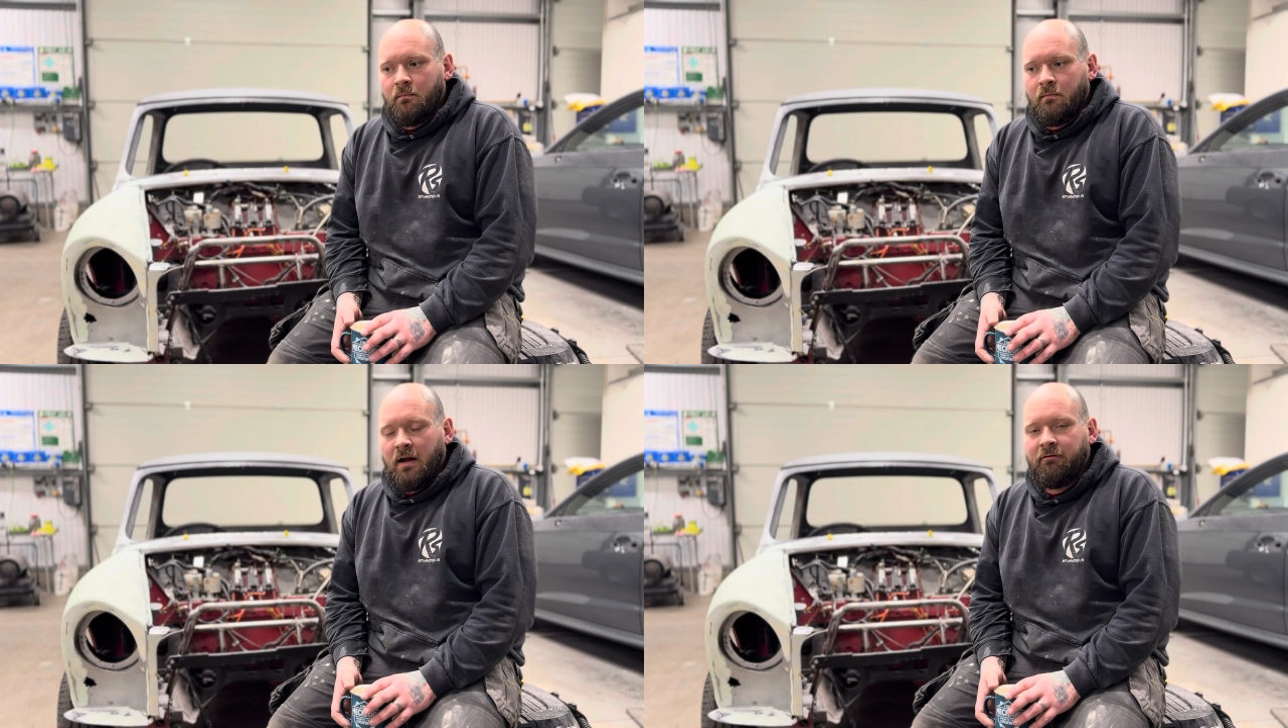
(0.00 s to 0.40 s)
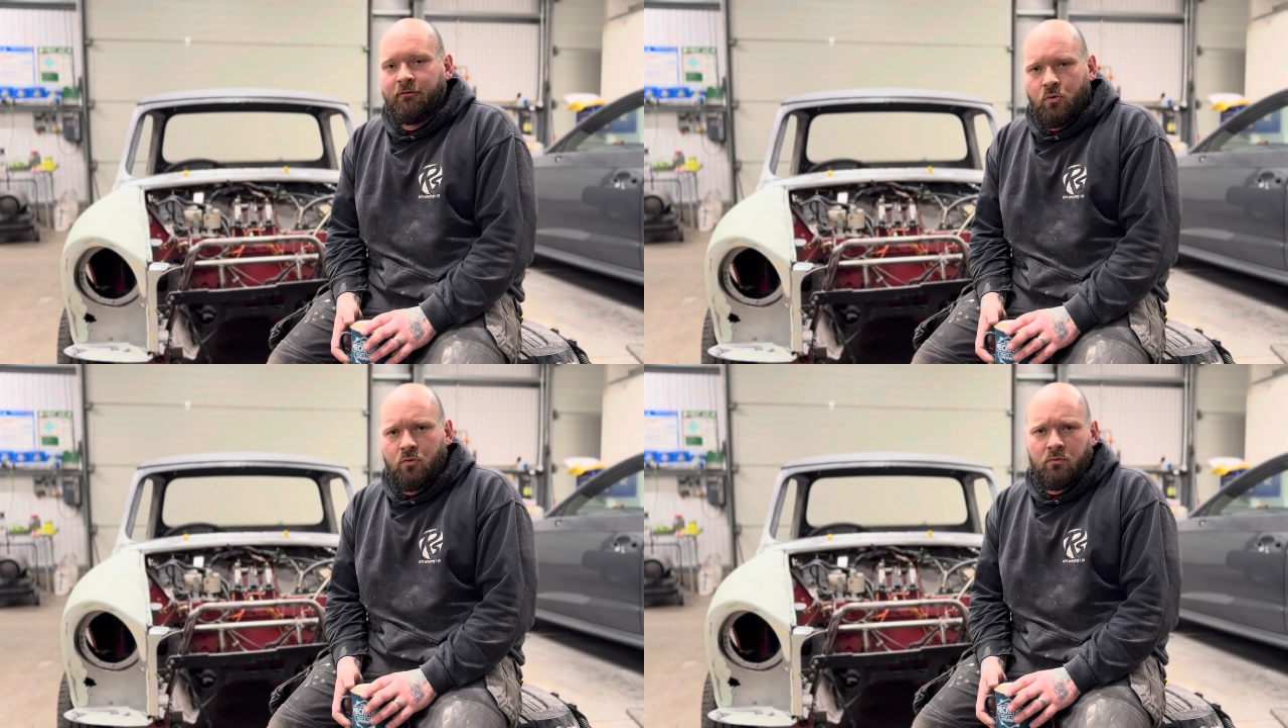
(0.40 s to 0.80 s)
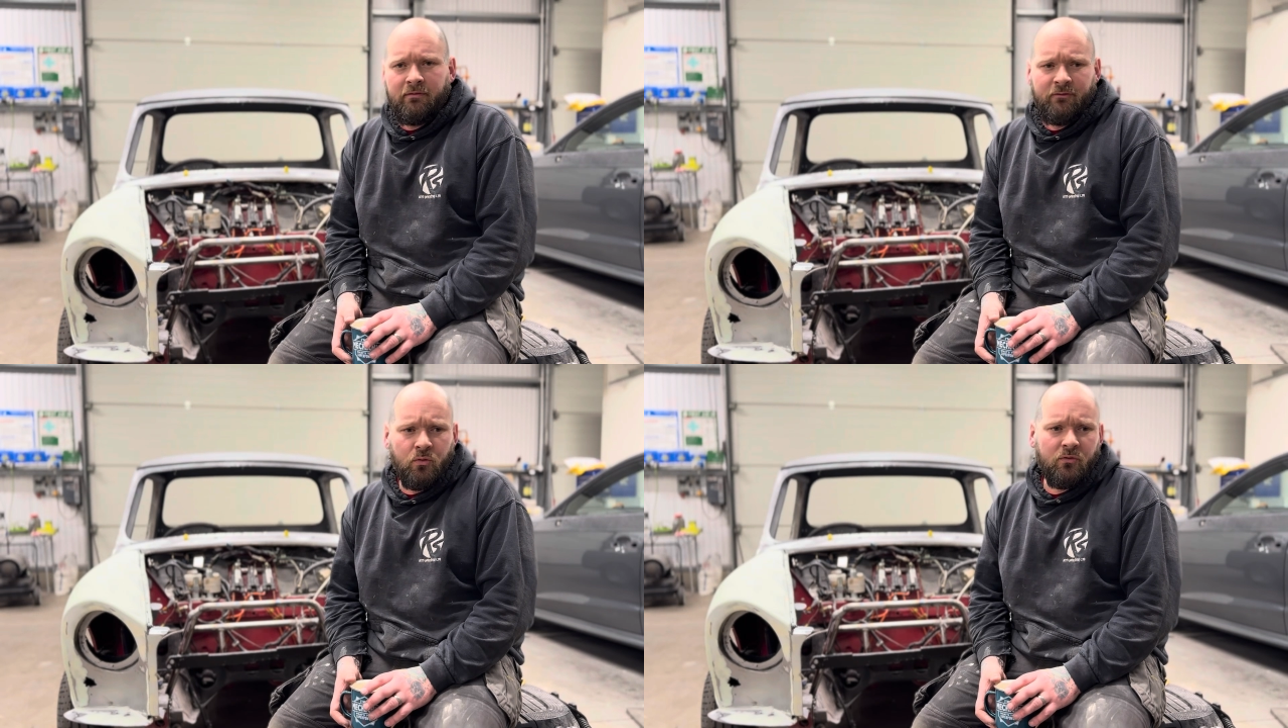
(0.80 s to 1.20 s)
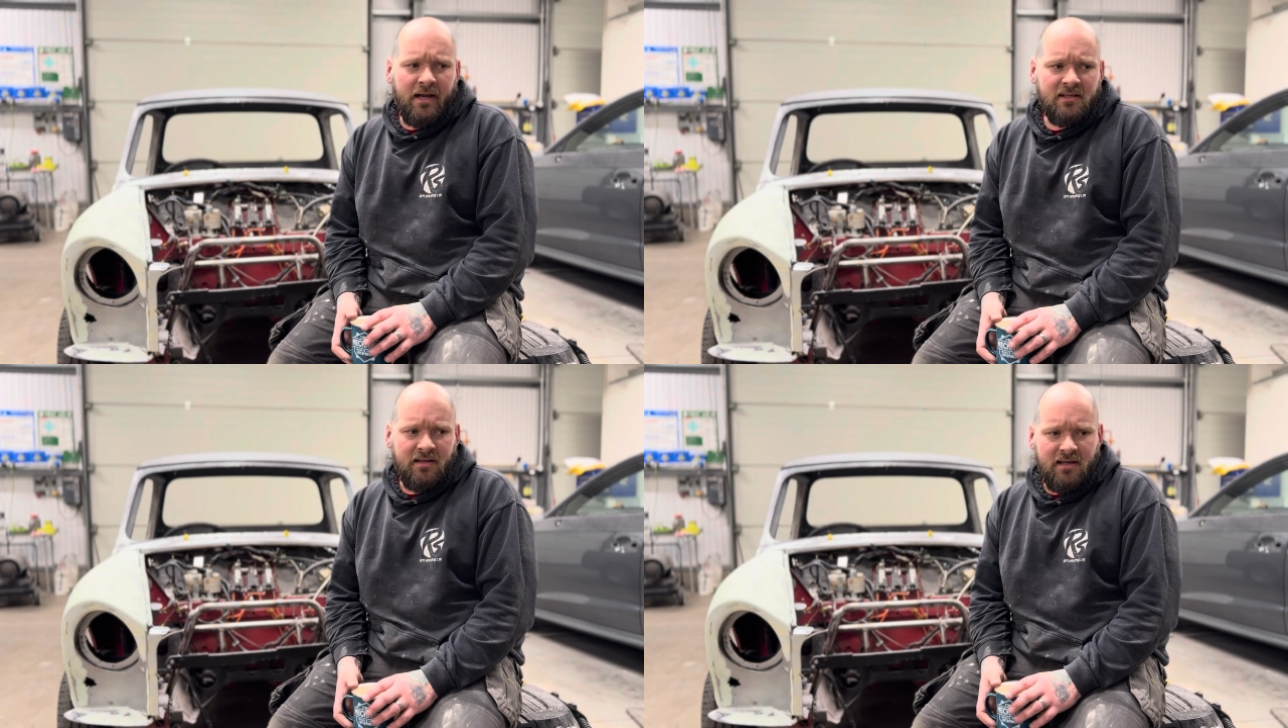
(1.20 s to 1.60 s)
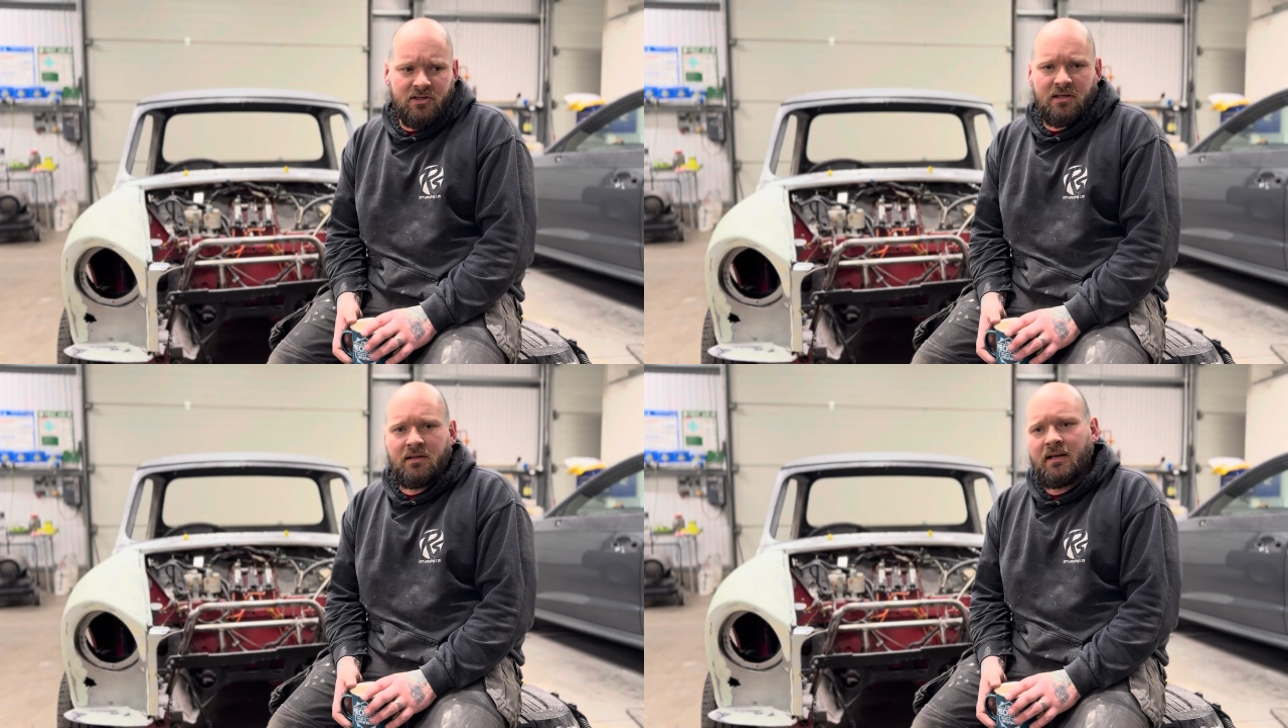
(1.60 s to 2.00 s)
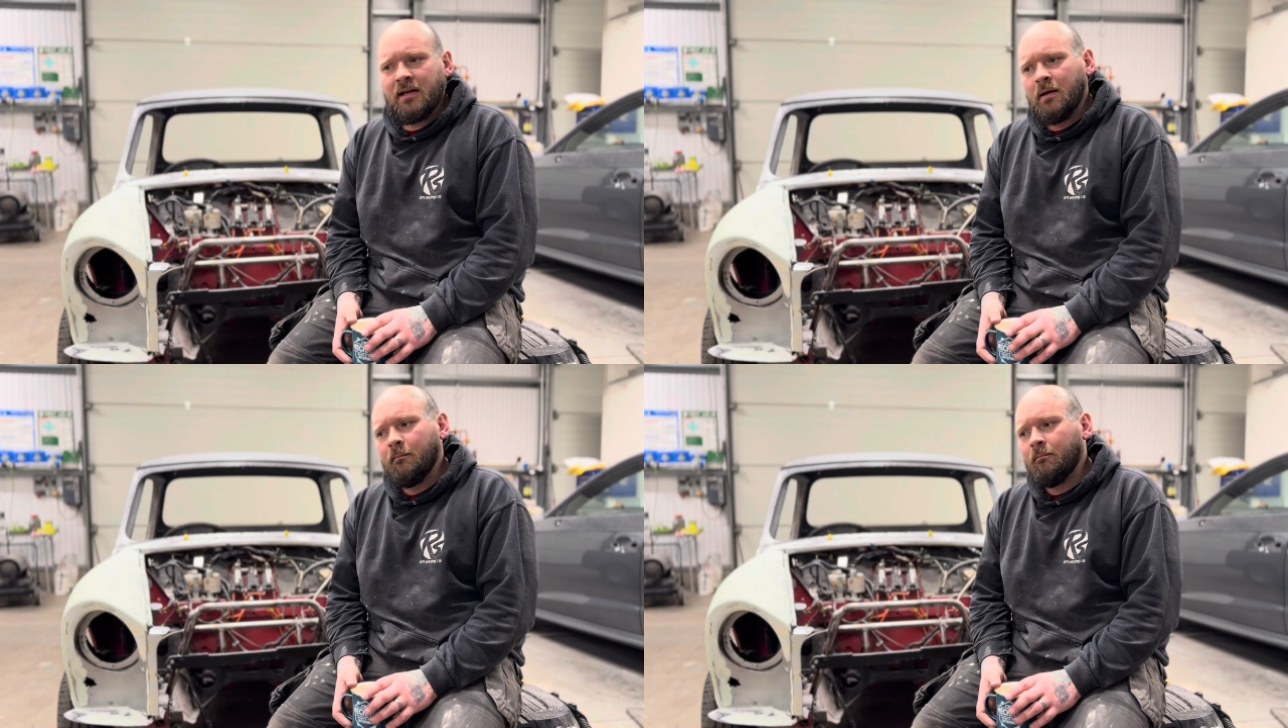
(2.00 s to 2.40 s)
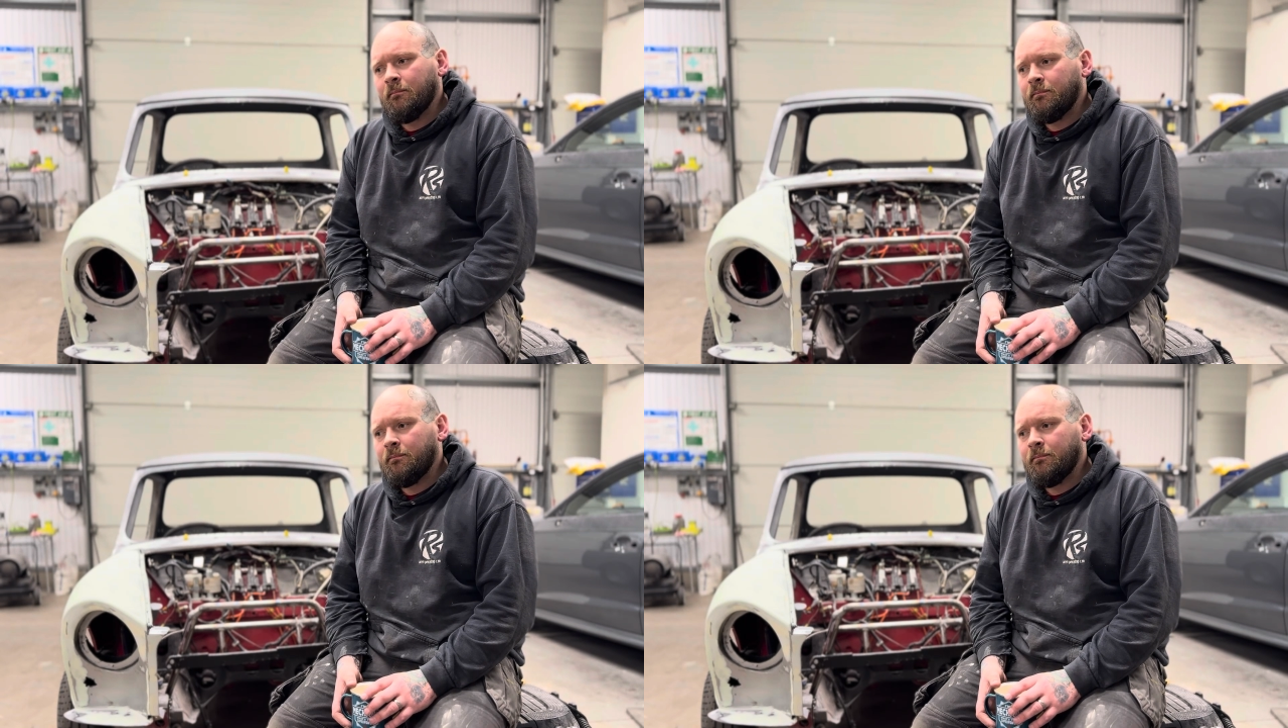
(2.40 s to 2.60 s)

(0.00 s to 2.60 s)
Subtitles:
a full restoration,